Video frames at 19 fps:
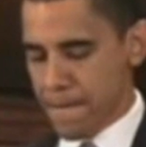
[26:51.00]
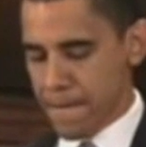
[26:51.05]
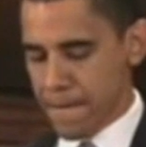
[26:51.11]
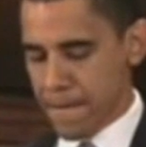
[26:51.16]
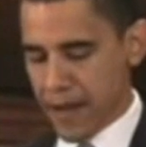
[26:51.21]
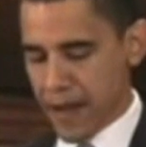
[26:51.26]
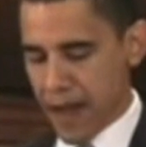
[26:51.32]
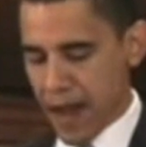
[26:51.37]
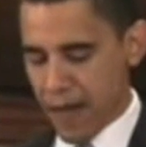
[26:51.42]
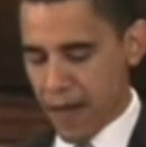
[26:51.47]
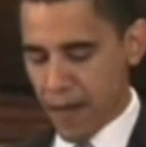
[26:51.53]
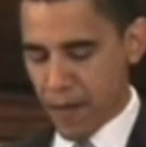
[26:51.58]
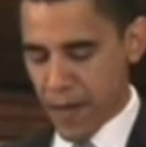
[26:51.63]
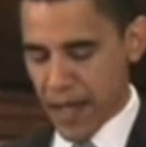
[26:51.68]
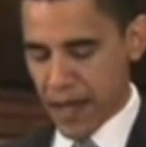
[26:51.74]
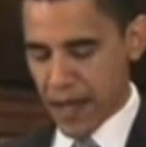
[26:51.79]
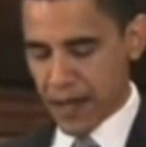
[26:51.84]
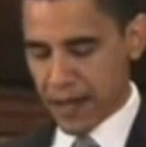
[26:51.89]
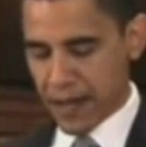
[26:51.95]

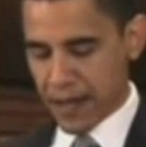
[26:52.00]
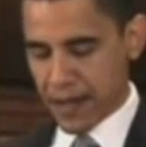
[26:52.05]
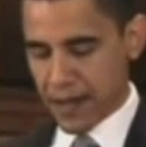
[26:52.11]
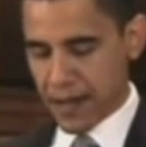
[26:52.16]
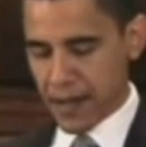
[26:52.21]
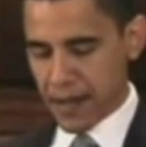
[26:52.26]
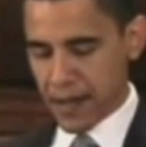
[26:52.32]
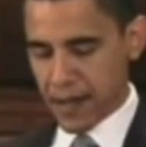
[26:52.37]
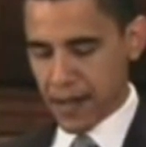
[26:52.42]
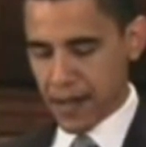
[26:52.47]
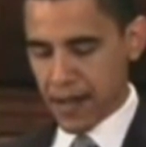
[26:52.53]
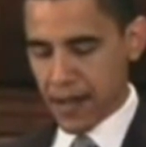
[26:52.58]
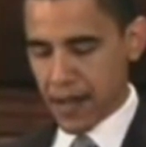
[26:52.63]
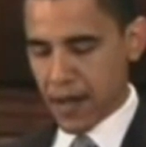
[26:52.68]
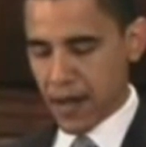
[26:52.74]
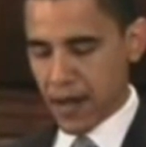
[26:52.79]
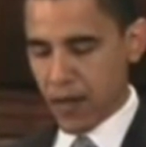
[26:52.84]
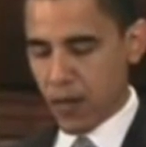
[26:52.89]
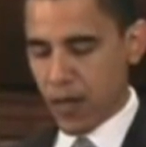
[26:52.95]
government
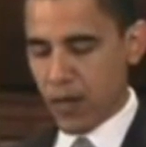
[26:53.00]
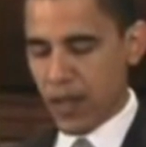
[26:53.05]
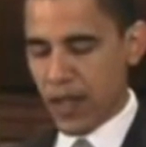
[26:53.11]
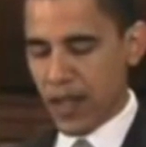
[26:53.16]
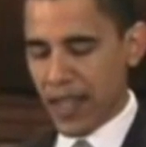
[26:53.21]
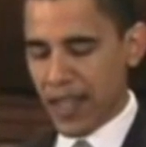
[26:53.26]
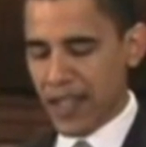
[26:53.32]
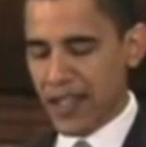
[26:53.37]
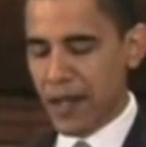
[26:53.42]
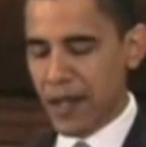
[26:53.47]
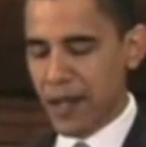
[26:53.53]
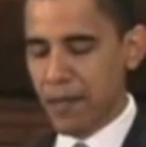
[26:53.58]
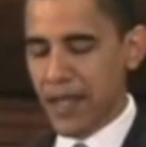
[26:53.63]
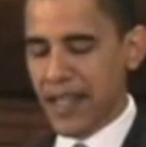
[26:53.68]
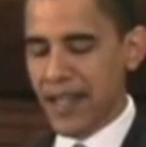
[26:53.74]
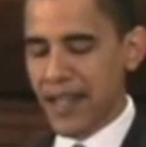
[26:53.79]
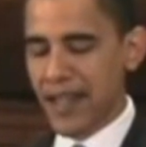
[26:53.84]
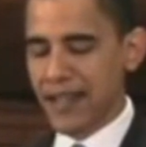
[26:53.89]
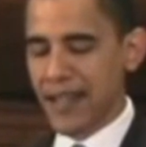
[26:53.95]
with religion,
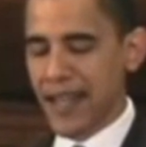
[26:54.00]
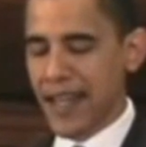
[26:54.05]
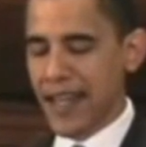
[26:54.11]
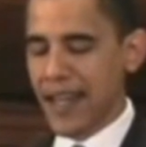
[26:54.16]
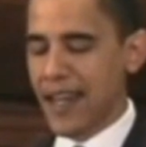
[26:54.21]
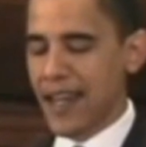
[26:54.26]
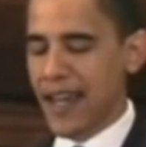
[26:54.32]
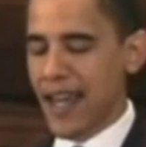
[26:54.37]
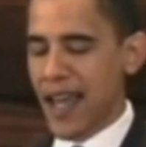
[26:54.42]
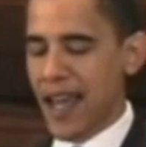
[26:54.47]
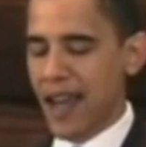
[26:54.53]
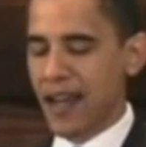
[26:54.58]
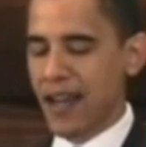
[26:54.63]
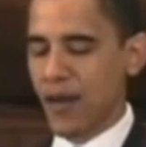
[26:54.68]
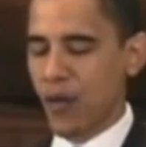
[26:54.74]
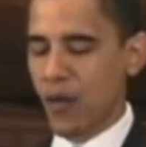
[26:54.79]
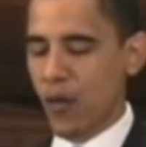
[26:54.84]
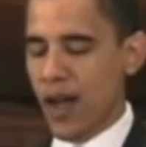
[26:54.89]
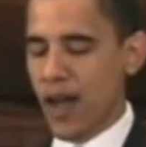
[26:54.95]
because they did
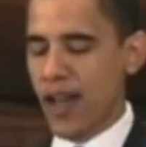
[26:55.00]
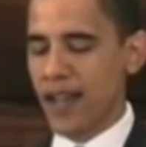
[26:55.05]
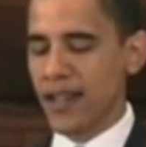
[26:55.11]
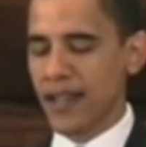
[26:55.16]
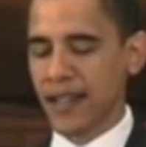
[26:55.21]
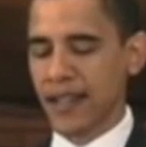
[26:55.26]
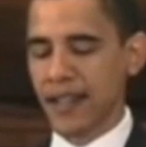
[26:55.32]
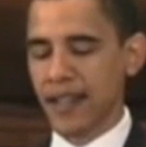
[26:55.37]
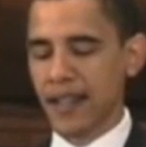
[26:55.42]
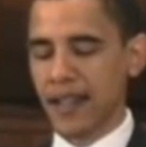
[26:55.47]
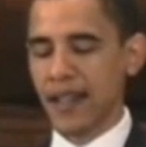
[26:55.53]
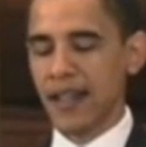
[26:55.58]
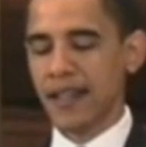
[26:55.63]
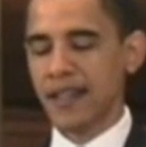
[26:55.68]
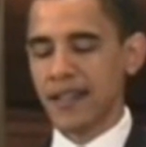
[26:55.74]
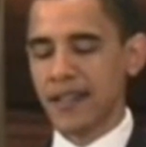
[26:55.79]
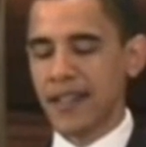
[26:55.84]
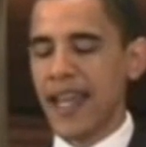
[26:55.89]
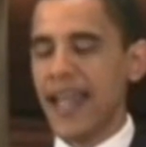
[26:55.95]
not want
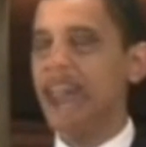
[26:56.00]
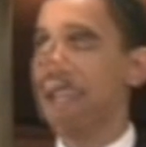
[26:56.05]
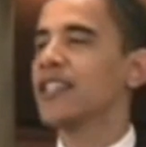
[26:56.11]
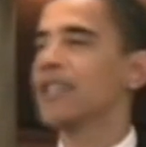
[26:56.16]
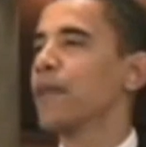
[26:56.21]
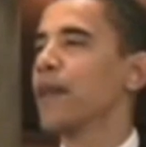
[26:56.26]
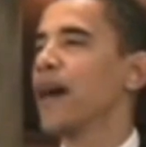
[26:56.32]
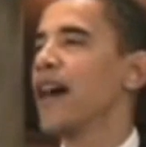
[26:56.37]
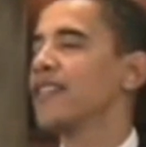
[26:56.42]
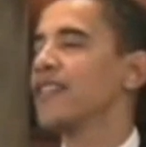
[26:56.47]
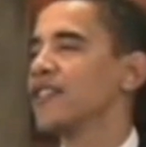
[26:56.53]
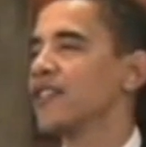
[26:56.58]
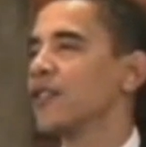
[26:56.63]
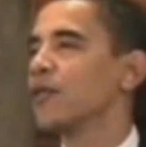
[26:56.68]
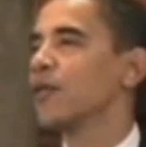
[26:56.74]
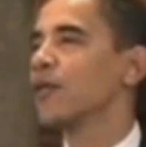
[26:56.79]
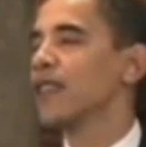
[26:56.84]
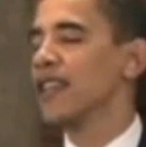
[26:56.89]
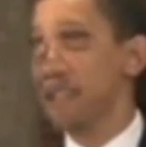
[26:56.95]

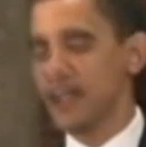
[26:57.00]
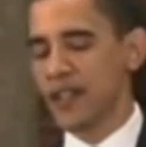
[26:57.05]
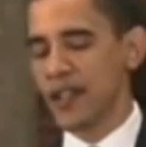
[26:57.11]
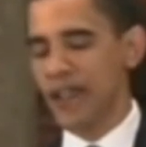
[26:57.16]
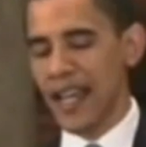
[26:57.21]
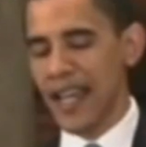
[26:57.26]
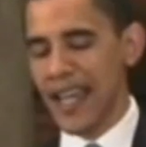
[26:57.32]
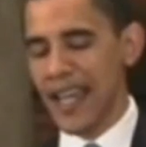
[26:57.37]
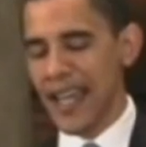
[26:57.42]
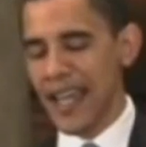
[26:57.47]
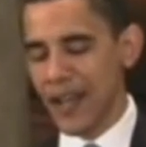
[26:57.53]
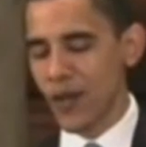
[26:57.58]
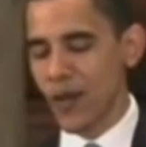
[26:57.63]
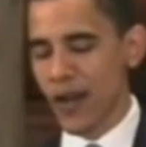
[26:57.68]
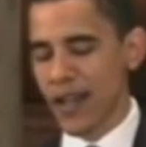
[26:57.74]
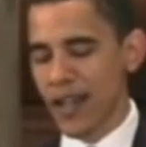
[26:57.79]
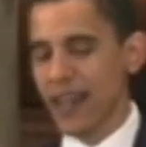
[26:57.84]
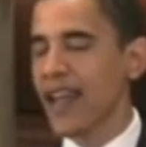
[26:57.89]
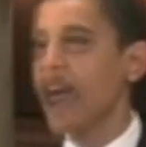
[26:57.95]
state-sponsored religion
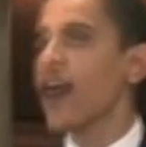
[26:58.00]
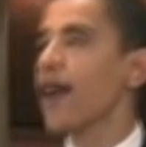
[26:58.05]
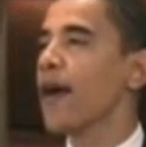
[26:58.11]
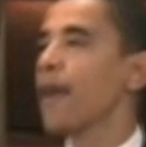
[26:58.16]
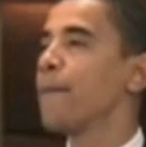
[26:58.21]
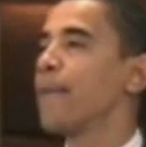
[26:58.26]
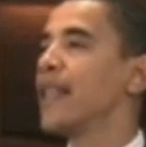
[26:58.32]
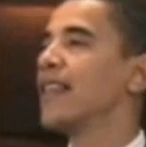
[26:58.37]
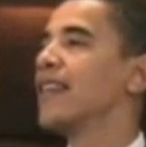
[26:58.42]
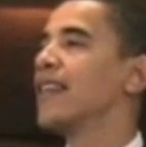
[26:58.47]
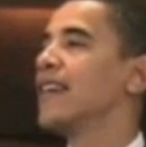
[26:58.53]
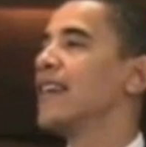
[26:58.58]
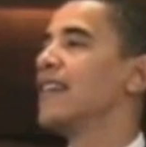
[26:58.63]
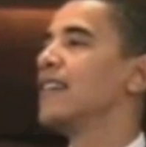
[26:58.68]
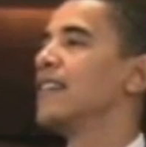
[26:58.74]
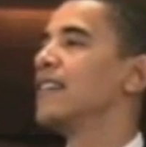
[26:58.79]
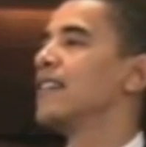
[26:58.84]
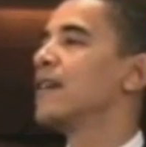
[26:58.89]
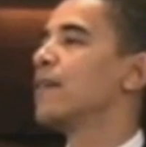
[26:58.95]
hindering their ability
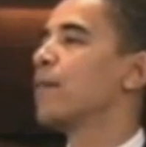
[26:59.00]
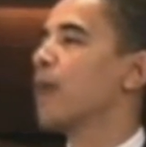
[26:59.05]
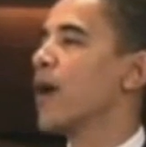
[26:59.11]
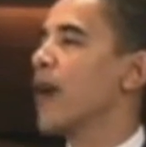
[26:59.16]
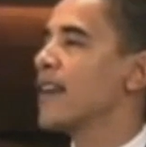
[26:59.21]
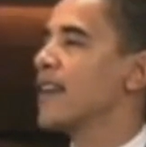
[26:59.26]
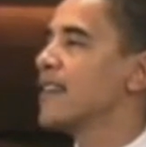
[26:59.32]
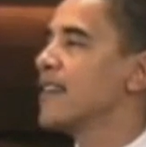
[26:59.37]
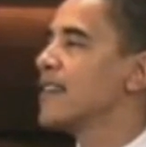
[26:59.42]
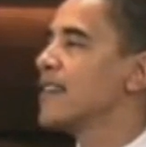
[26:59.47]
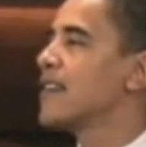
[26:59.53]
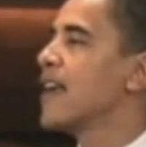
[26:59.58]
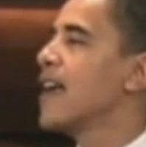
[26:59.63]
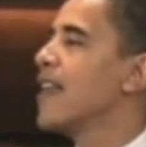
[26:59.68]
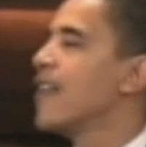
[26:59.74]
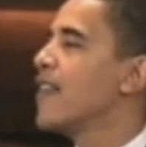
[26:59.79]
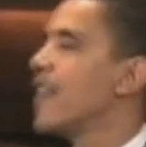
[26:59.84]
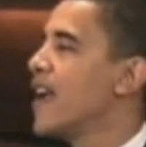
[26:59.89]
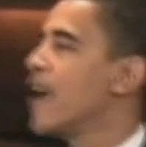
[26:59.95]
to practice
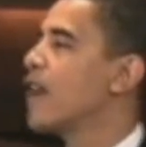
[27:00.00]
their